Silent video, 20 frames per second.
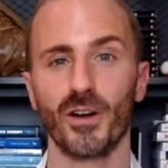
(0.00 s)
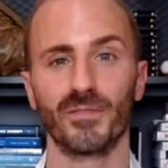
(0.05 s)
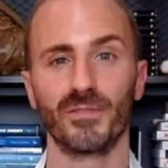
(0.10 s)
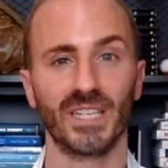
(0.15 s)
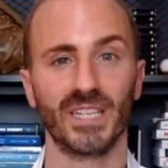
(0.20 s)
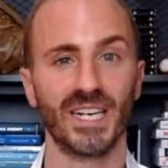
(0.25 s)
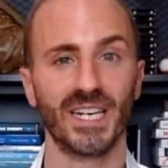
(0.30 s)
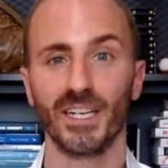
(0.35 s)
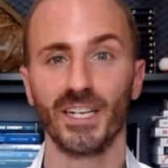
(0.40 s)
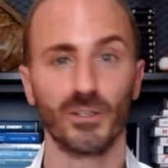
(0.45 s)
the art
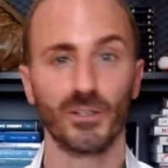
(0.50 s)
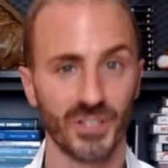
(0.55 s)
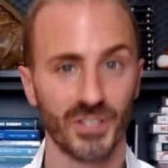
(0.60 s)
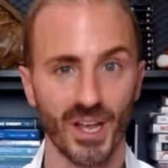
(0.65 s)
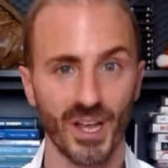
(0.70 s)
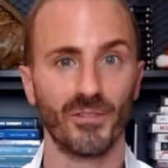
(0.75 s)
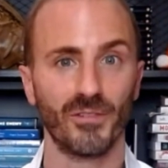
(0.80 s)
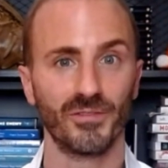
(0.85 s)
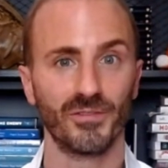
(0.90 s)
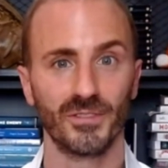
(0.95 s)
of leading
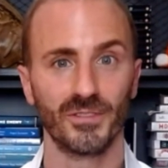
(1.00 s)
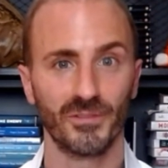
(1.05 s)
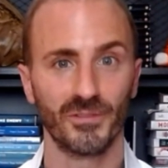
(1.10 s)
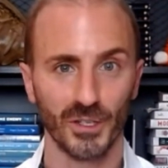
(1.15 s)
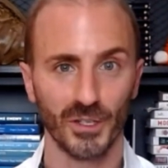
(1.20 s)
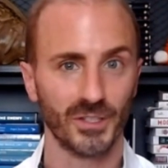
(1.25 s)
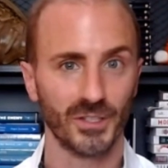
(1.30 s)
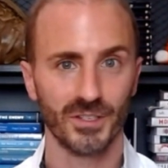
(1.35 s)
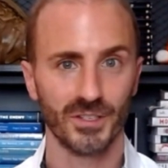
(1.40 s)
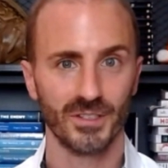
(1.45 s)
yourself
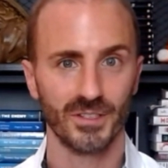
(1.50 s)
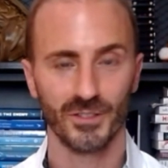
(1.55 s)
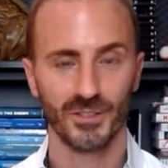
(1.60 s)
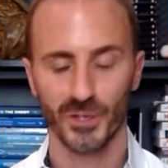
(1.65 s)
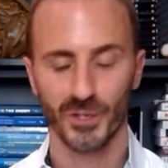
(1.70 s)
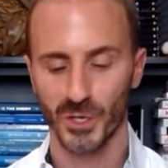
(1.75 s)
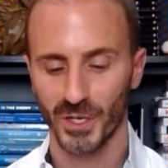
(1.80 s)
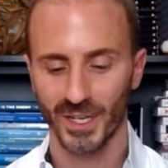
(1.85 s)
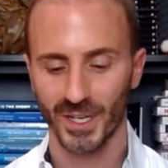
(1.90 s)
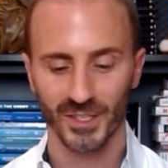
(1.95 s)

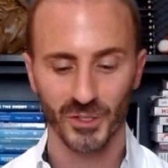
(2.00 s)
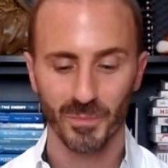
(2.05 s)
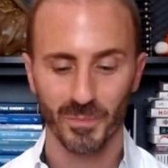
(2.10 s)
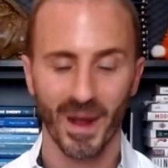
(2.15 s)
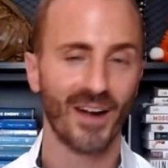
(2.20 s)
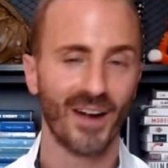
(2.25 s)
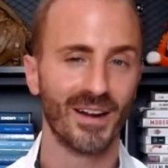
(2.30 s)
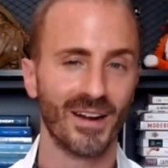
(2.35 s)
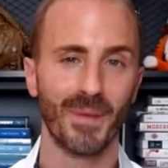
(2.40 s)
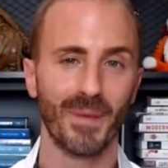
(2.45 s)
first so you can
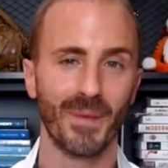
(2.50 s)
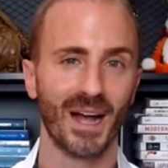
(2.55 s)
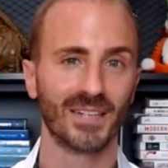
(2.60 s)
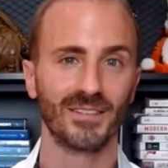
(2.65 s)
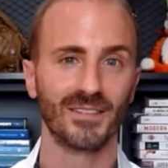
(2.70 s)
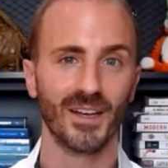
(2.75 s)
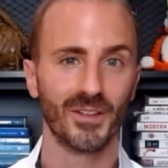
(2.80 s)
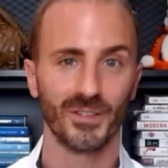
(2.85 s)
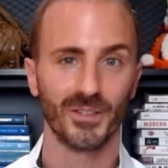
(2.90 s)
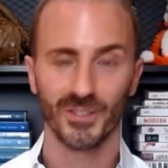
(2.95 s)
inspire and
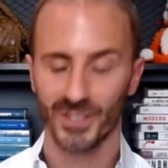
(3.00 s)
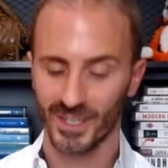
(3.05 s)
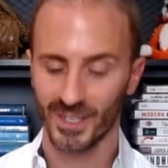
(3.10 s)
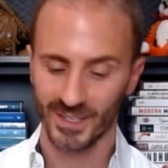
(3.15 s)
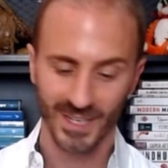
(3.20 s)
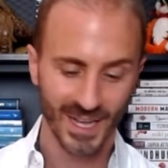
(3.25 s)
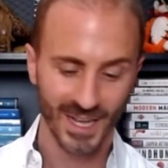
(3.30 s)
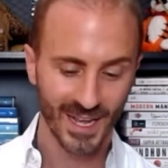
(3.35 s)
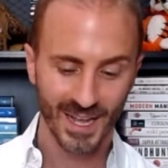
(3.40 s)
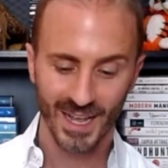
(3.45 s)
impact others.
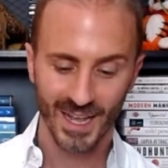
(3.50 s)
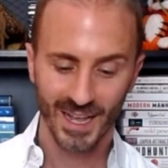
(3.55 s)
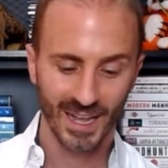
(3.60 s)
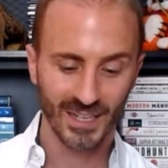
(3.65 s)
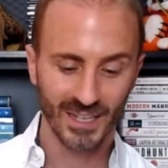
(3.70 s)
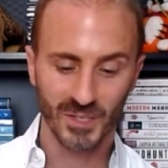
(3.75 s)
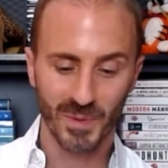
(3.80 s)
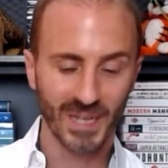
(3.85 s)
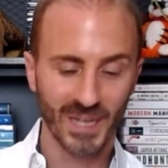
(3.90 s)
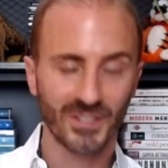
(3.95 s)
And
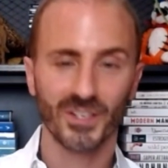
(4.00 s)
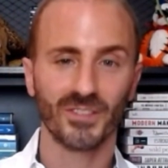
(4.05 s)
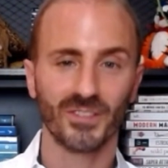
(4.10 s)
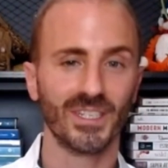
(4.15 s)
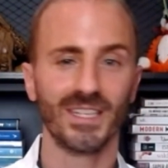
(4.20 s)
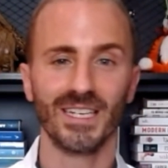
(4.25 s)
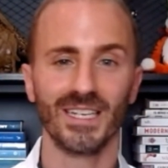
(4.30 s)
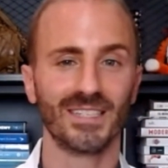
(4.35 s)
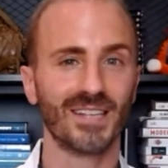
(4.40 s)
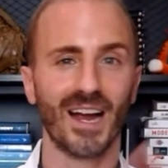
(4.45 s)
it's
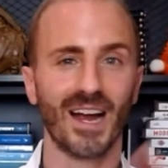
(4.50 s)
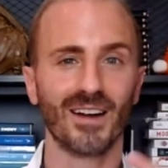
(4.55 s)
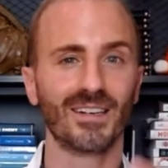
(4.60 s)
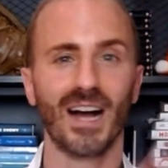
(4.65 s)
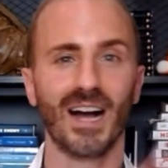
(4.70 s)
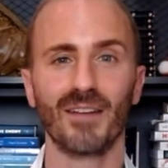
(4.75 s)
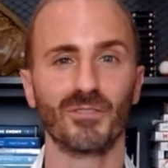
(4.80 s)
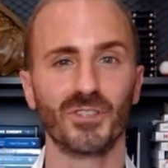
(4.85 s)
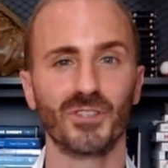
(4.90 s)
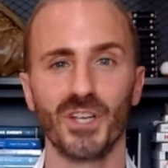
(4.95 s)
basically the
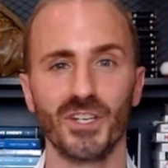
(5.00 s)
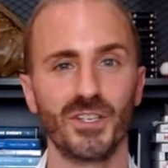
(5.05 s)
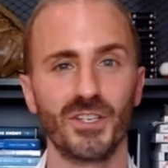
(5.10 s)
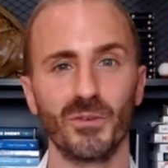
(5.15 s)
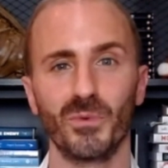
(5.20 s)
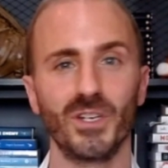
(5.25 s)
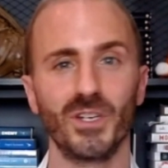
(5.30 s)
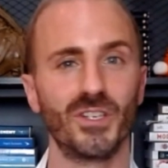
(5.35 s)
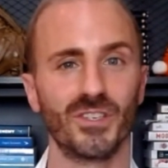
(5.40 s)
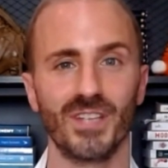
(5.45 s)
entire
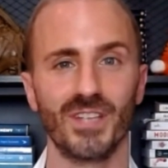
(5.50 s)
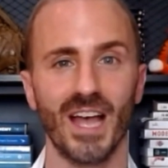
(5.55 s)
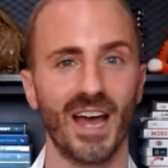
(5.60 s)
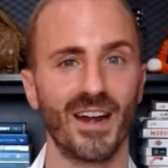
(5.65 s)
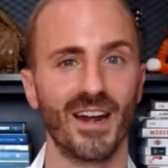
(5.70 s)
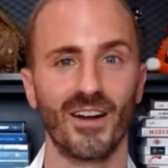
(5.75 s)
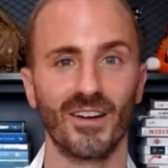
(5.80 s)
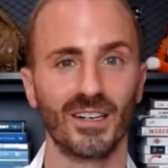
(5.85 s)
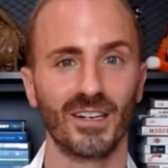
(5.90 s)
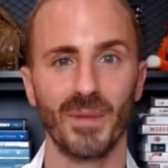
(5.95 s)
conversation we just
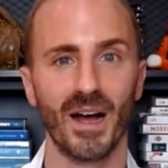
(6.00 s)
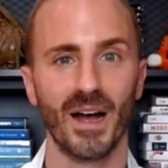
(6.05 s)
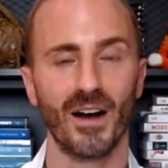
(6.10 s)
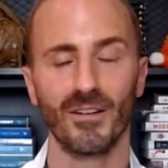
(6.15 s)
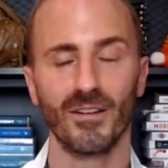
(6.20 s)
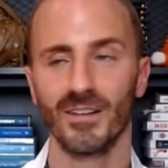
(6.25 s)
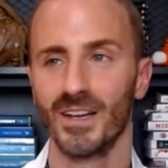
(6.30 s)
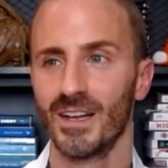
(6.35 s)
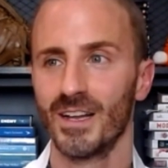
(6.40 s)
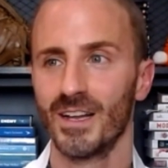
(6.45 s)
had, Eric,
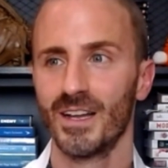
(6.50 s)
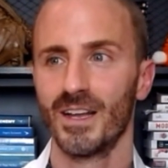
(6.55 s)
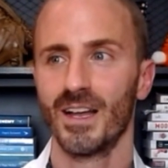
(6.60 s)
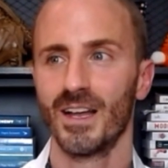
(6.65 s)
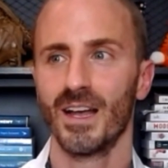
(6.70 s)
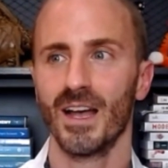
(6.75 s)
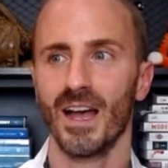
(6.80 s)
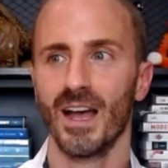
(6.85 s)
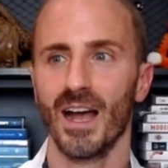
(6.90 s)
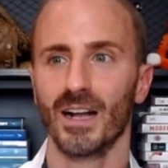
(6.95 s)
about
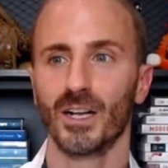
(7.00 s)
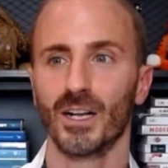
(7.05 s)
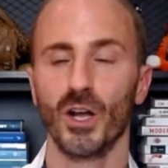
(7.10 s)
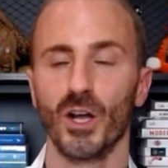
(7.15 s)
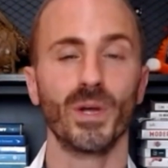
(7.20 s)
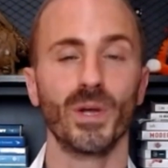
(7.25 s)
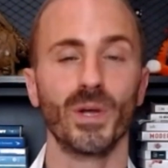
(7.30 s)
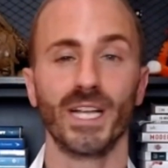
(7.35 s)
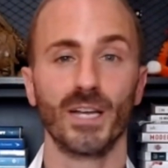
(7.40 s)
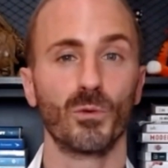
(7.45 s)

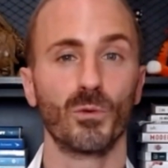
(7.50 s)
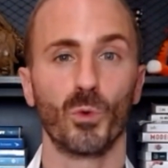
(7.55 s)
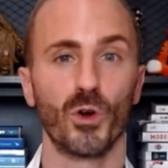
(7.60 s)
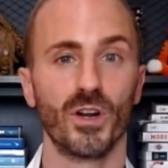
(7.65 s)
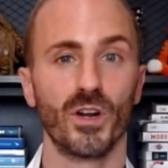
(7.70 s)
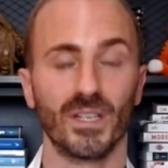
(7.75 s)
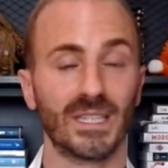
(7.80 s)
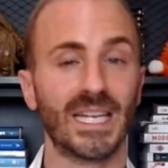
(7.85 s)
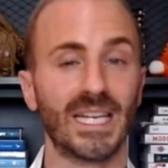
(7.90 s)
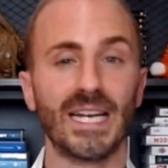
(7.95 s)
going
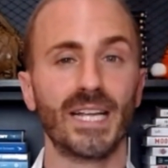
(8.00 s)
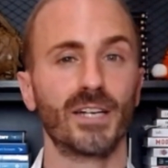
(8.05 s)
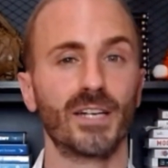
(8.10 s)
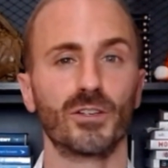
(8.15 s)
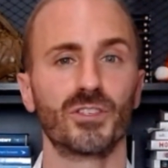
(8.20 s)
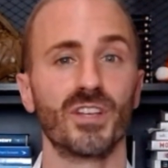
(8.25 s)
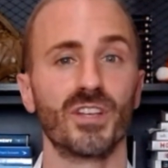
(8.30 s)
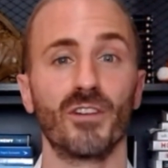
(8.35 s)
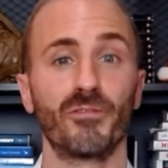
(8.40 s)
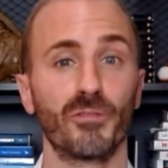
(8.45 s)
inward, leading
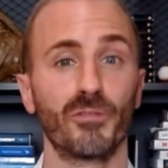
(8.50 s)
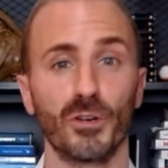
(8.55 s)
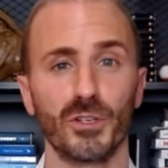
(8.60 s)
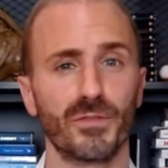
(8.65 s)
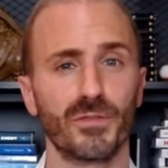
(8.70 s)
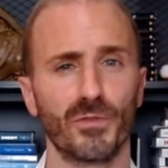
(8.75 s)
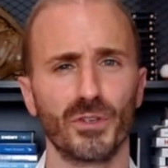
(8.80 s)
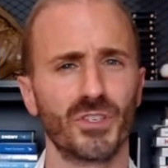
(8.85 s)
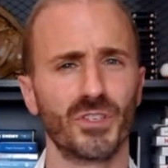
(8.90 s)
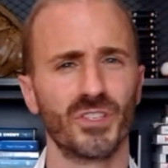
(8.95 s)
yourself
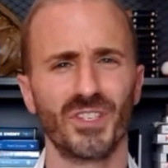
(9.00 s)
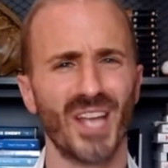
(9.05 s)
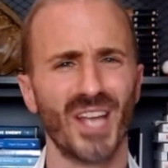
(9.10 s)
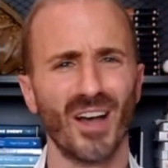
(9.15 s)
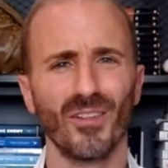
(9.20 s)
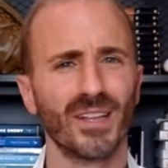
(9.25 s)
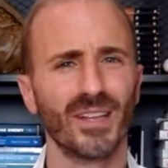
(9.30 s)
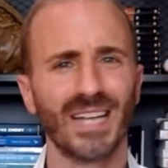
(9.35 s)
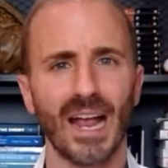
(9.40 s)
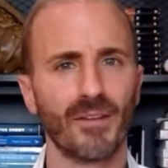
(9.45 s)
first versus
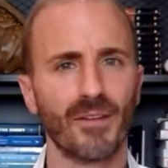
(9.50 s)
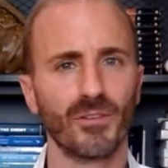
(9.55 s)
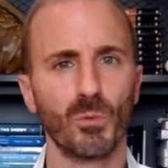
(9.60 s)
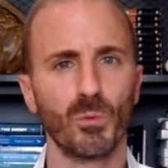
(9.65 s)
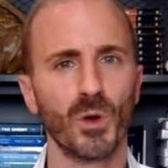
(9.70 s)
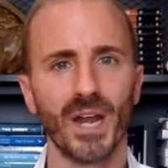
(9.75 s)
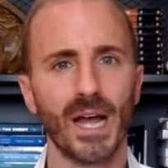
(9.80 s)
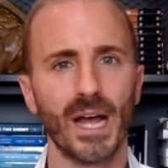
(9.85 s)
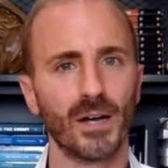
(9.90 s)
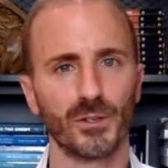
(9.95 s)
telling
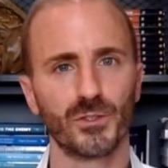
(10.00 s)
everyone